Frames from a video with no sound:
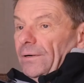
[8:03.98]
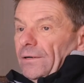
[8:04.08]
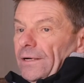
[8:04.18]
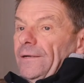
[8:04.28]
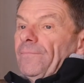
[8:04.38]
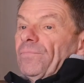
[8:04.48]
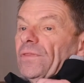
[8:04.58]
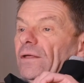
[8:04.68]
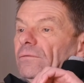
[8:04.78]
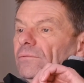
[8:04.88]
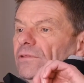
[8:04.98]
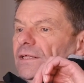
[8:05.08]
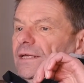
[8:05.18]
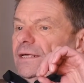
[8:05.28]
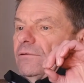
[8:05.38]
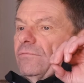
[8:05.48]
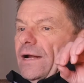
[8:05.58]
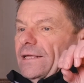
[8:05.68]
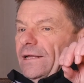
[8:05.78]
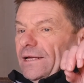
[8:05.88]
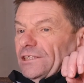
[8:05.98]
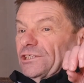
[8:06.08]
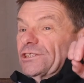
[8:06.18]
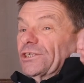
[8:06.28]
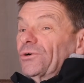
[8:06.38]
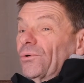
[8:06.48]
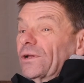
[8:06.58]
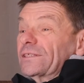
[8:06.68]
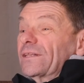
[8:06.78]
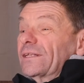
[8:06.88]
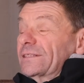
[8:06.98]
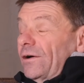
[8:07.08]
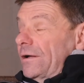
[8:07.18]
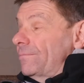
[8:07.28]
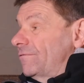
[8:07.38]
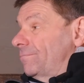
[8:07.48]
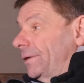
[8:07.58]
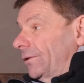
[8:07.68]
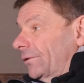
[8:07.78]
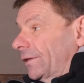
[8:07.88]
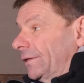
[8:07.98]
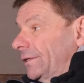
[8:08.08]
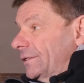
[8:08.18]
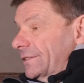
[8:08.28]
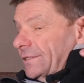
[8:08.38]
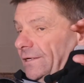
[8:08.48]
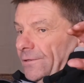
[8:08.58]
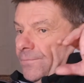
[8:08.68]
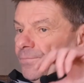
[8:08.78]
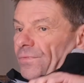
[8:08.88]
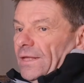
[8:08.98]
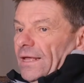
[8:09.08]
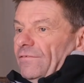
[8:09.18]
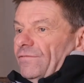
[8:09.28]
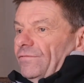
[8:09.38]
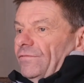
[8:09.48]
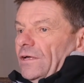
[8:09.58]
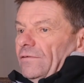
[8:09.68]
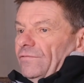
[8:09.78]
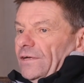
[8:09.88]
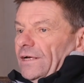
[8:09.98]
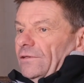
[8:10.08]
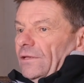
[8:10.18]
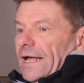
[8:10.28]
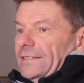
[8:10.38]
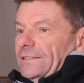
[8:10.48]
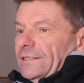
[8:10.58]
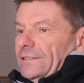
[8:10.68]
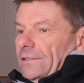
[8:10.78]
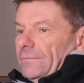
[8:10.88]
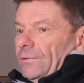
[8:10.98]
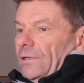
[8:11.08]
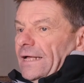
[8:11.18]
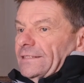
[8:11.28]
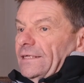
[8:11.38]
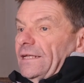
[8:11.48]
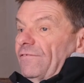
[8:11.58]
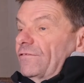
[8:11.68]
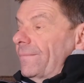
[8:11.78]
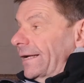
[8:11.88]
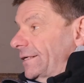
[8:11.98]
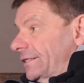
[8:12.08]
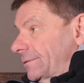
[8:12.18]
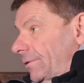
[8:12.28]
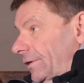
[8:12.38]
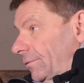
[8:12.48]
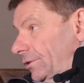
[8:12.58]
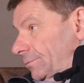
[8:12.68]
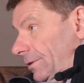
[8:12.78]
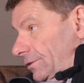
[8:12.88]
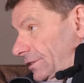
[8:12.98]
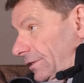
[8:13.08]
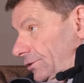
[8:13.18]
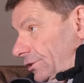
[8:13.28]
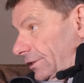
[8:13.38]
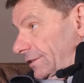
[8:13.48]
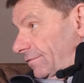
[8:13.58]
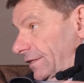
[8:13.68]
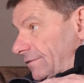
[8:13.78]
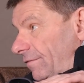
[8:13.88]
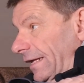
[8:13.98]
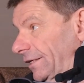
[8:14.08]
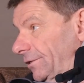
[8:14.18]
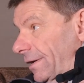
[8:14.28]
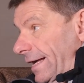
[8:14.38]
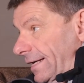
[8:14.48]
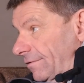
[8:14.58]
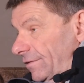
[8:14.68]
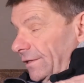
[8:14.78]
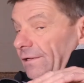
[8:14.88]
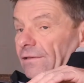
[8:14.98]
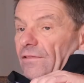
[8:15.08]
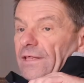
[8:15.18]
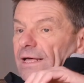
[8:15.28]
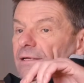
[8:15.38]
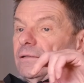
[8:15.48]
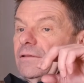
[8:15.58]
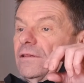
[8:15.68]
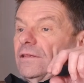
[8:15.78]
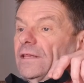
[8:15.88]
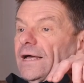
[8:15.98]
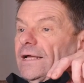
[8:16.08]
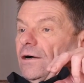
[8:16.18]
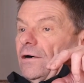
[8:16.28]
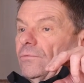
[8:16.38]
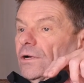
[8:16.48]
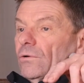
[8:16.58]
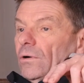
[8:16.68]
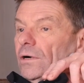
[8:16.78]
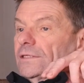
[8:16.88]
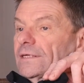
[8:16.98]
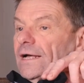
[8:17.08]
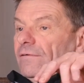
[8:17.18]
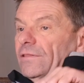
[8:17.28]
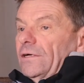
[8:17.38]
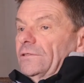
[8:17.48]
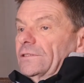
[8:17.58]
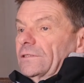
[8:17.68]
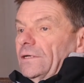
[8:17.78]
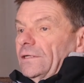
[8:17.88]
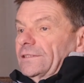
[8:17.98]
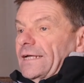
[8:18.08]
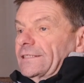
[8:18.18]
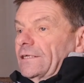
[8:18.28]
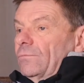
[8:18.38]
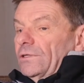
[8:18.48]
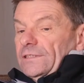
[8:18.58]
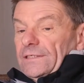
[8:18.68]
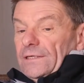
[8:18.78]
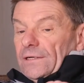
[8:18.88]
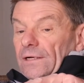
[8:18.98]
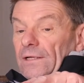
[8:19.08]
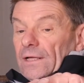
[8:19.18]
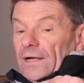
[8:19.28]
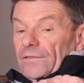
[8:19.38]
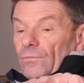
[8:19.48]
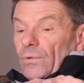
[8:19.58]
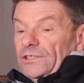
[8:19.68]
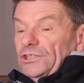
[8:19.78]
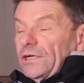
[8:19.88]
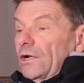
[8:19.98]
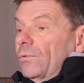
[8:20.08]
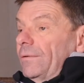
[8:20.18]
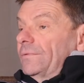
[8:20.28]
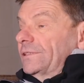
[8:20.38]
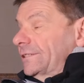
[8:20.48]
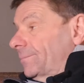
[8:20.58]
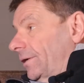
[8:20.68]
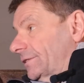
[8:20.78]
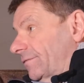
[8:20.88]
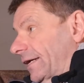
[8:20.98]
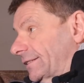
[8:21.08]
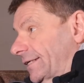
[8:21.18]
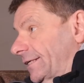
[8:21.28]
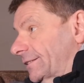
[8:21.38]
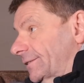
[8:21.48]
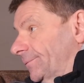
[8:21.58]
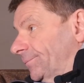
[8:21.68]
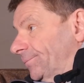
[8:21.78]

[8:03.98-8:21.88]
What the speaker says: by the regulations according to the type of build. So if a vehicle, as an example, has a lift mechanism on it, which most tow trucks of this value have, then they are required to have those tested once a year, and the winching equipment is part of that test.